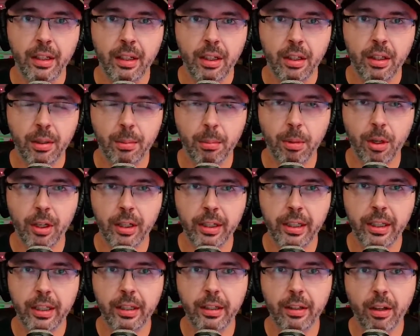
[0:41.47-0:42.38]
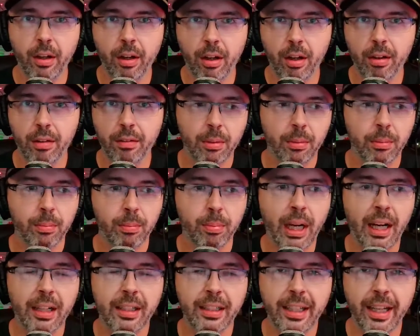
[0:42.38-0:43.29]
the market of
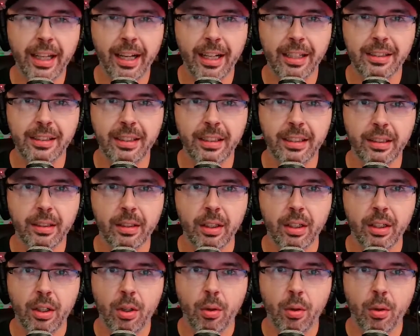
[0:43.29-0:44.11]
podcasting